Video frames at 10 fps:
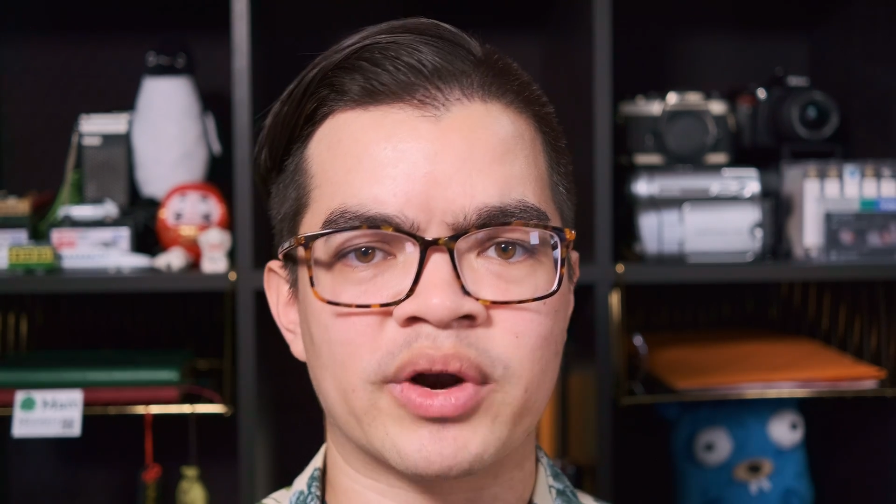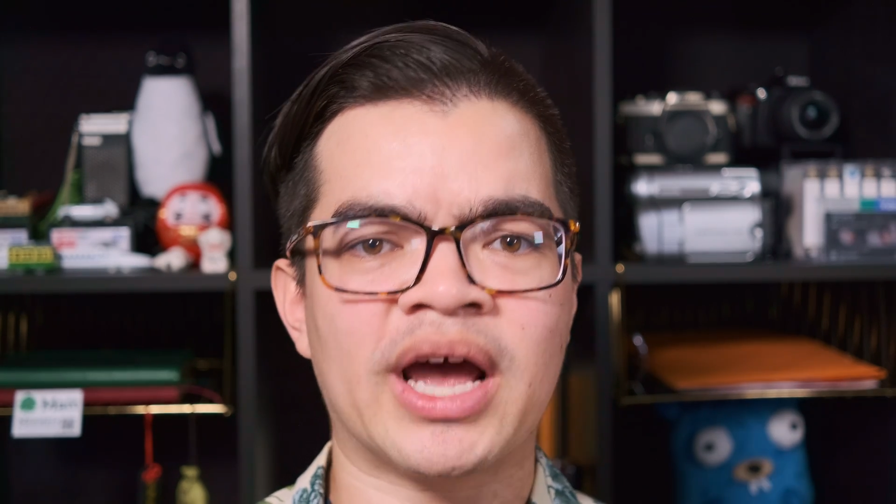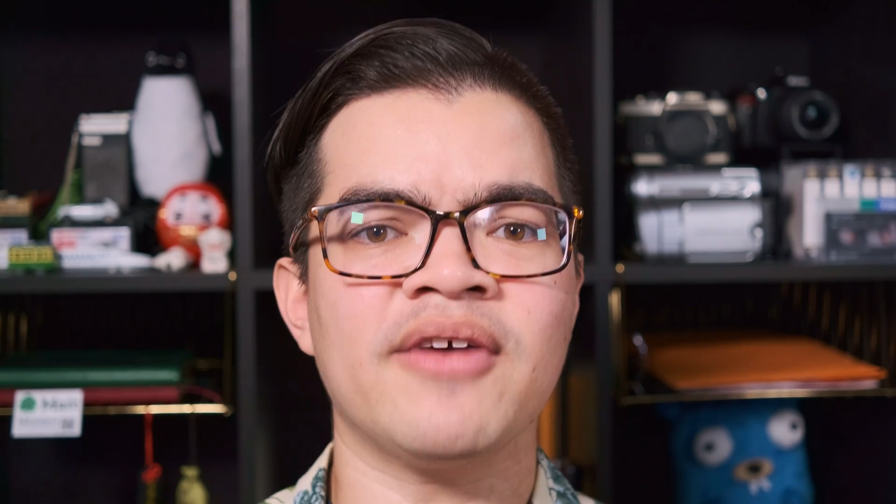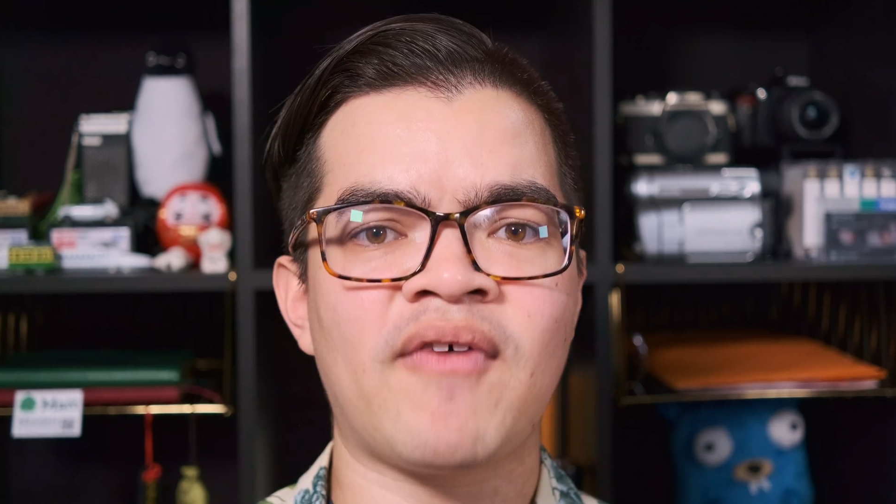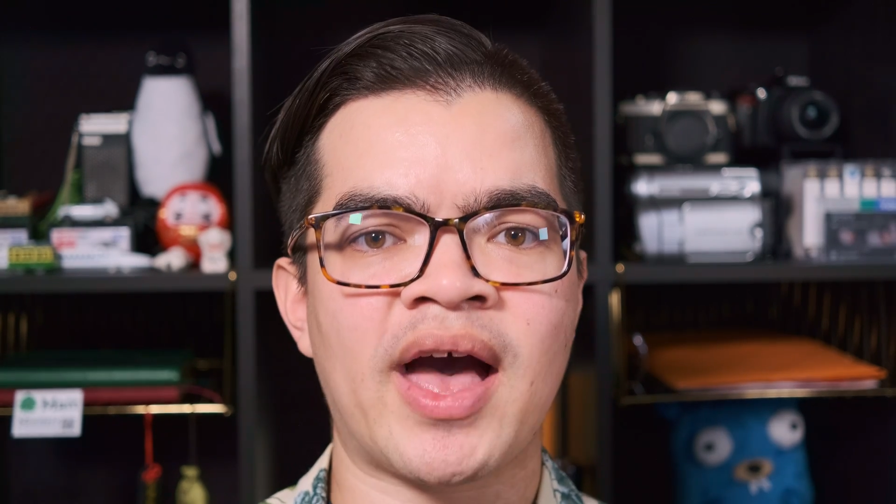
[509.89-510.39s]
What
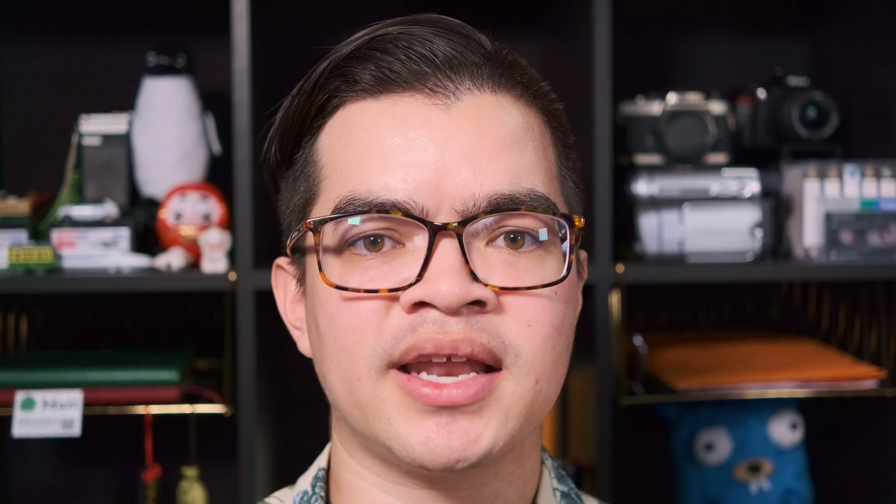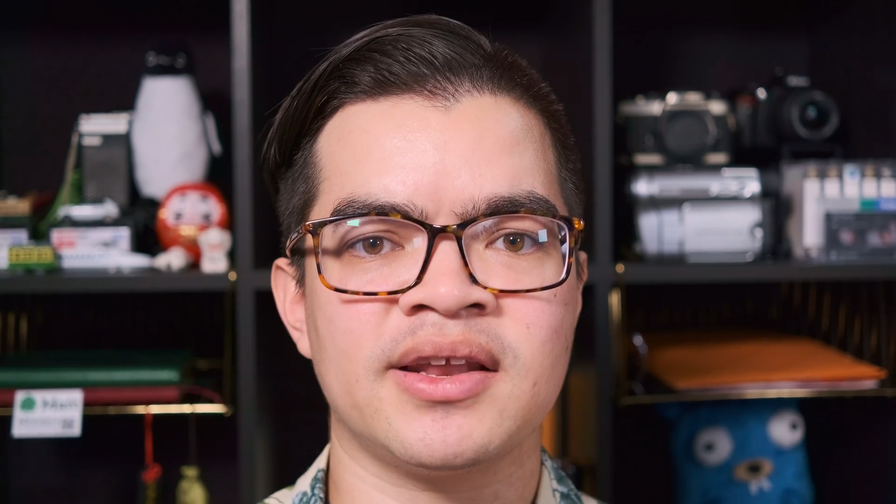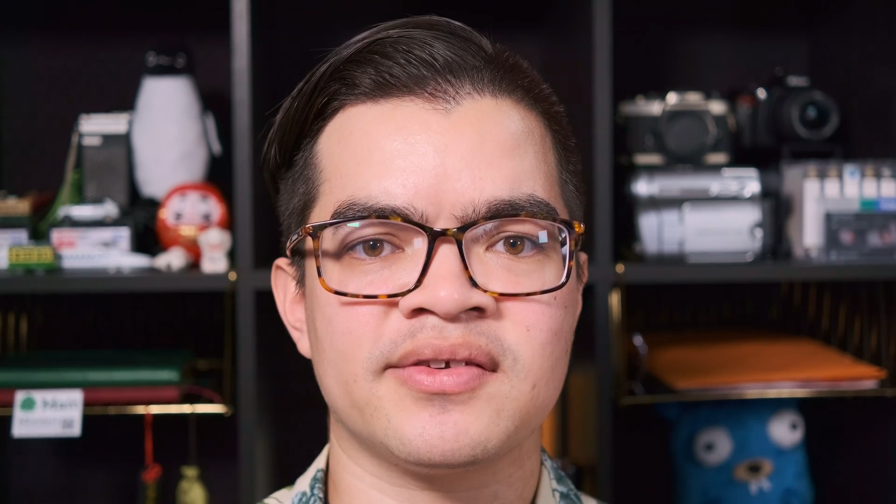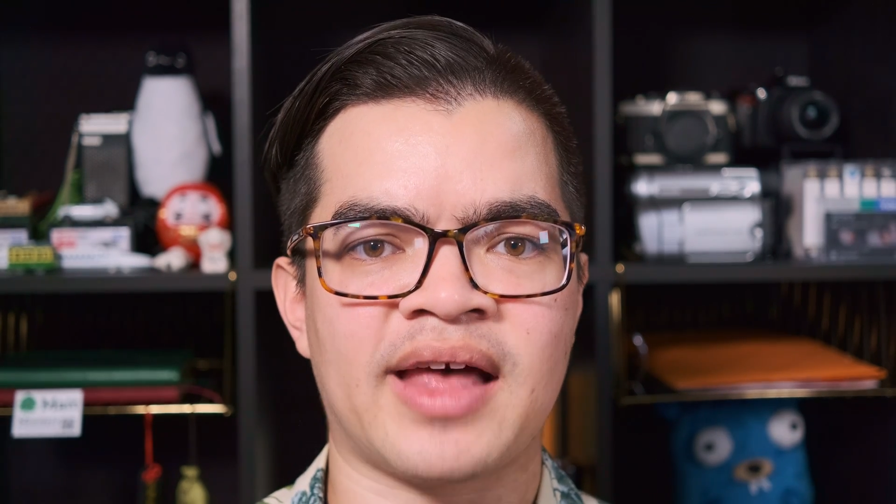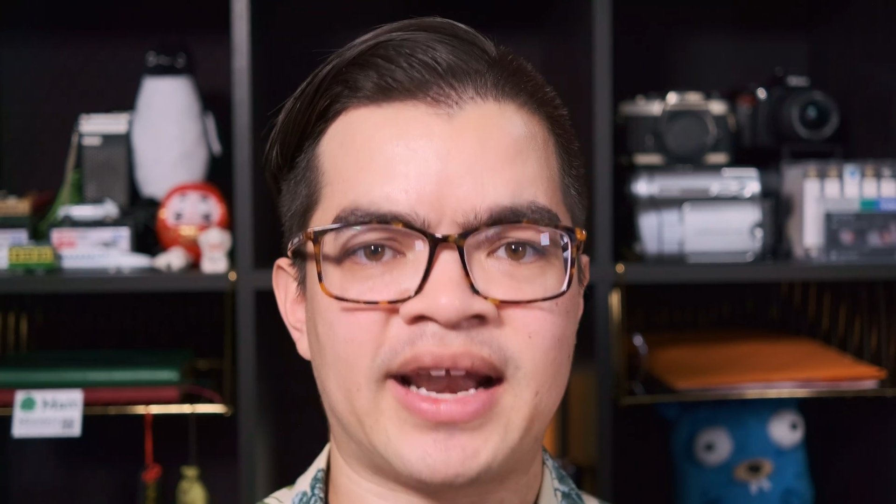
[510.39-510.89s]
I find
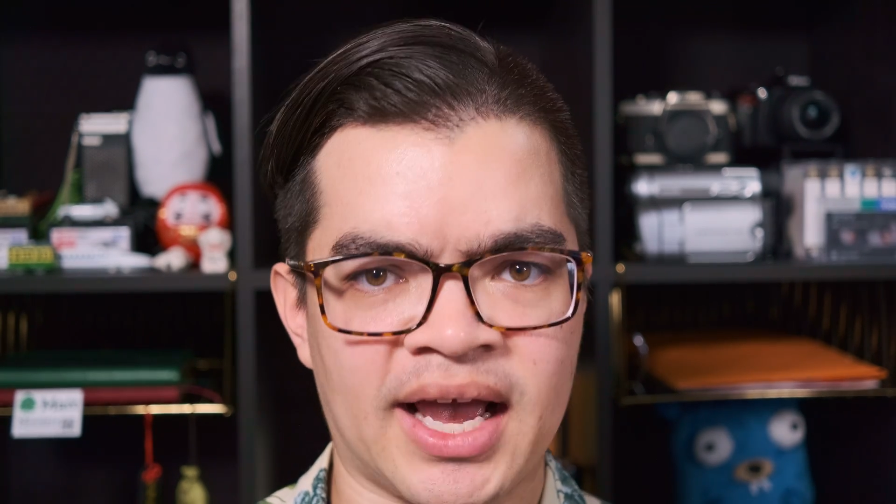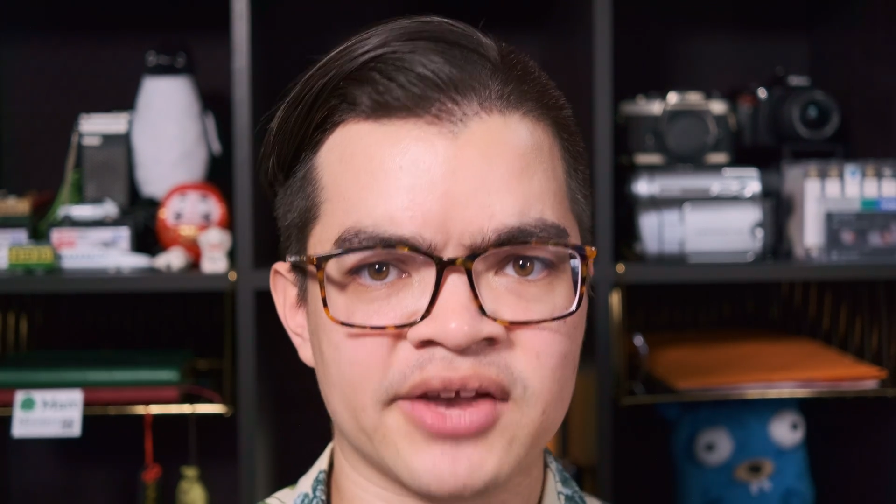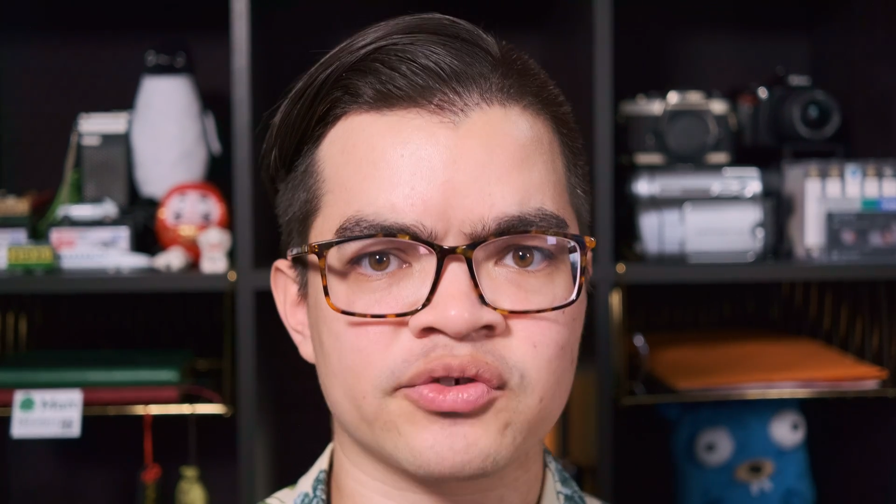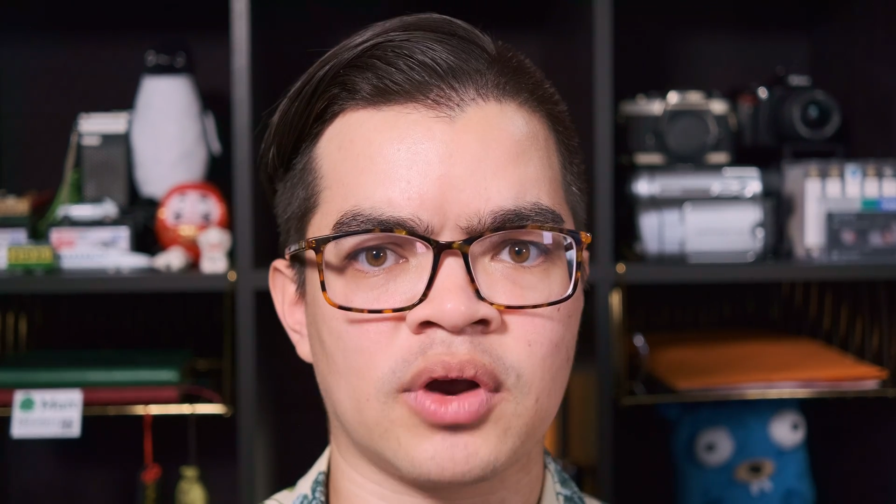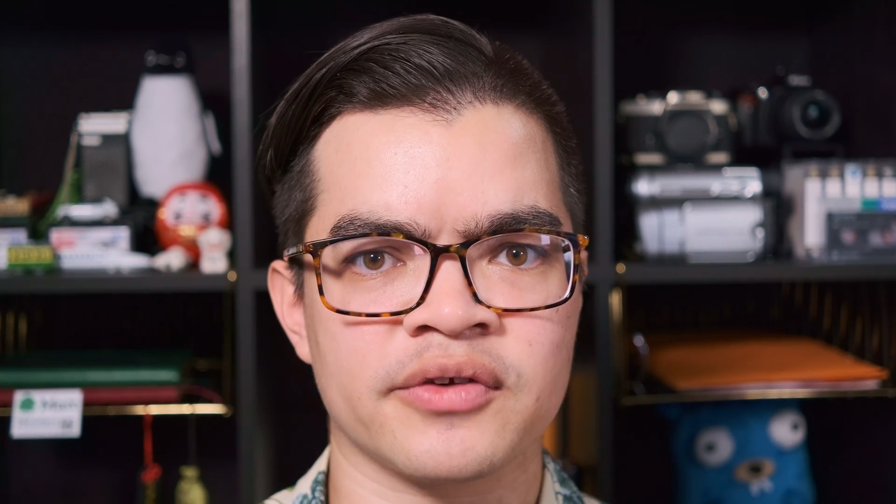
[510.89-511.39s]
is that
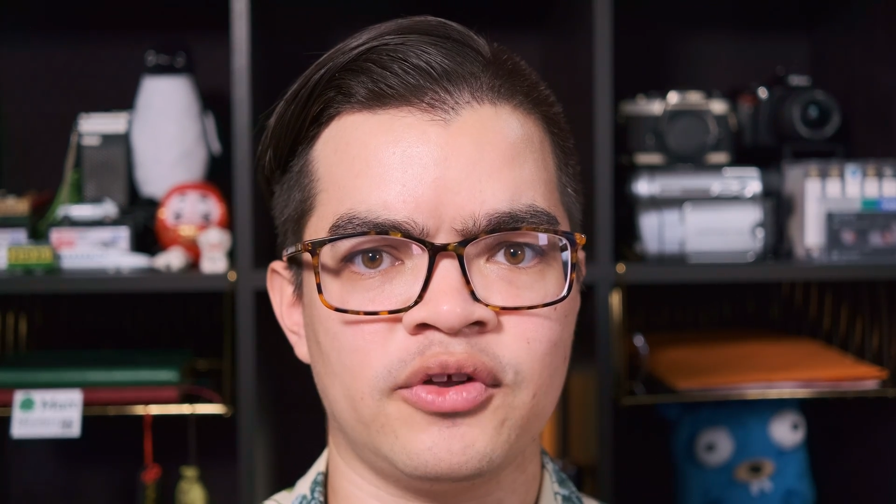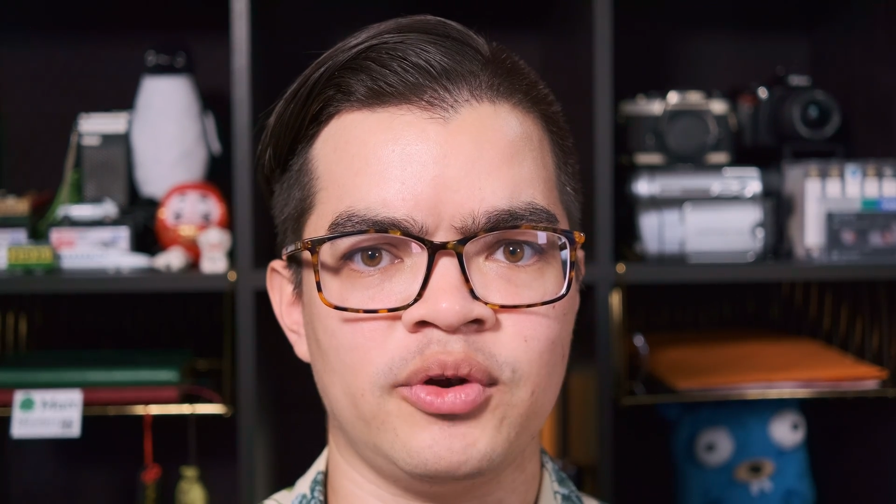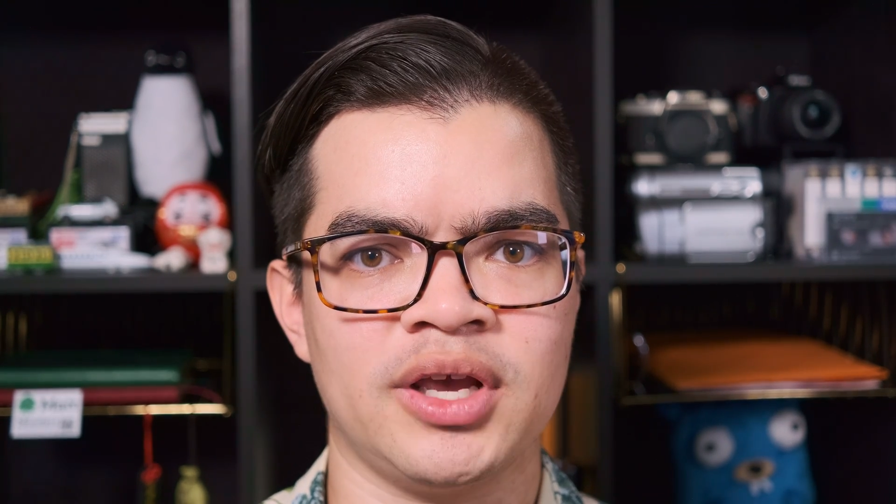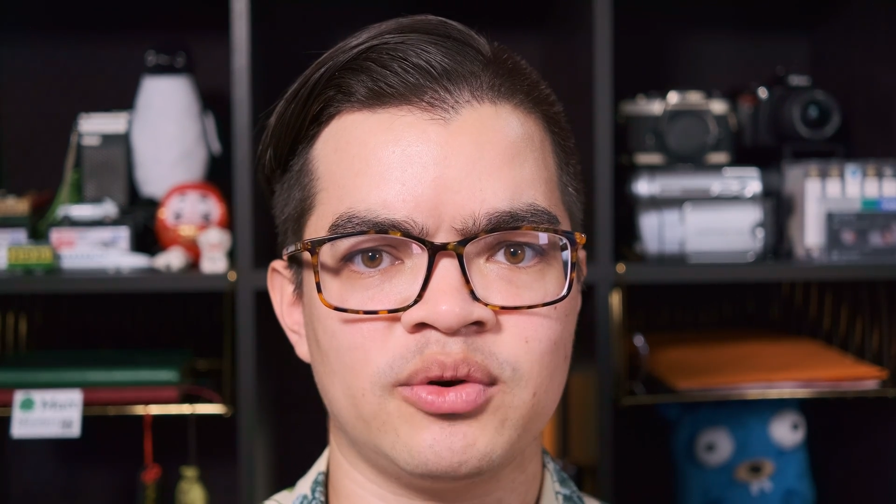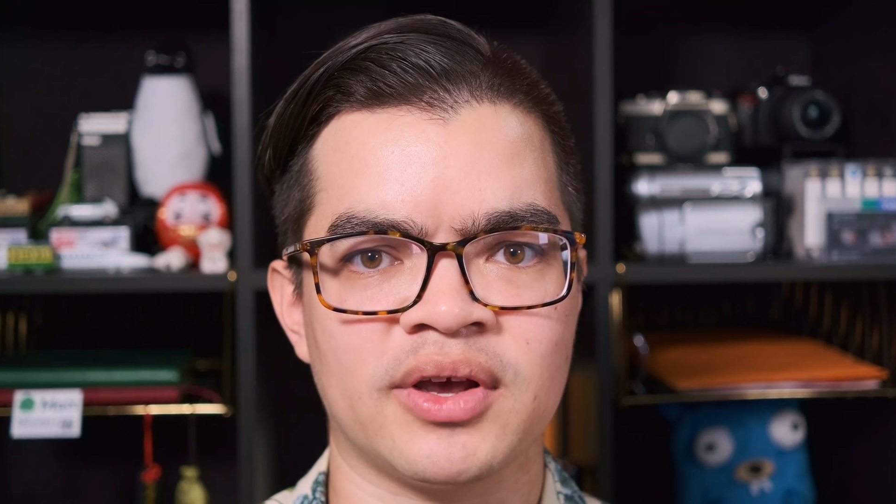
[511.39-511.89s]
X-Raw
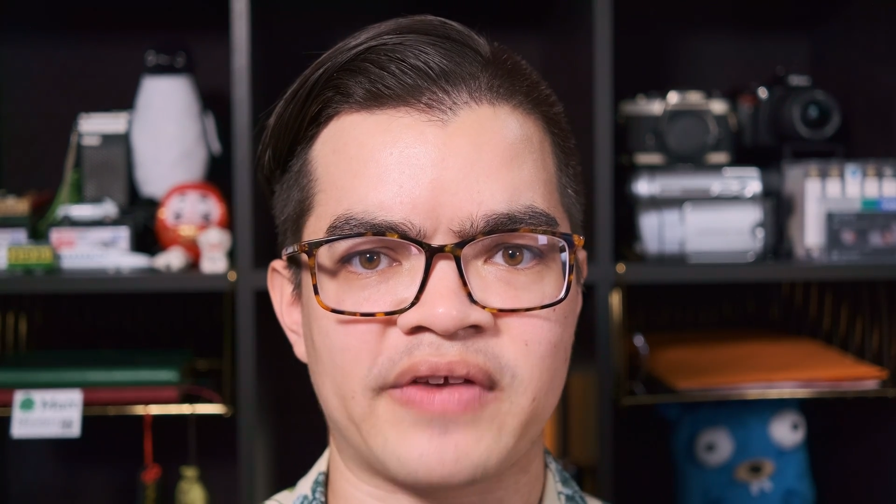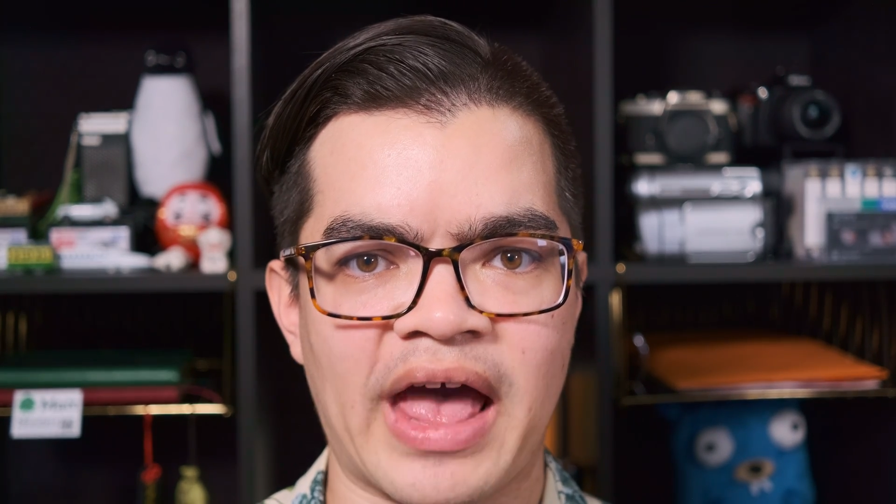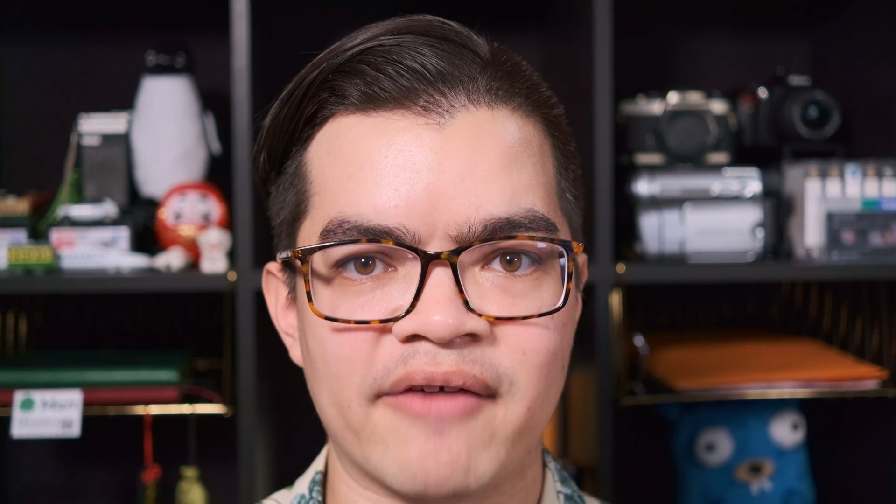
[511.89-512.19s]
Studio does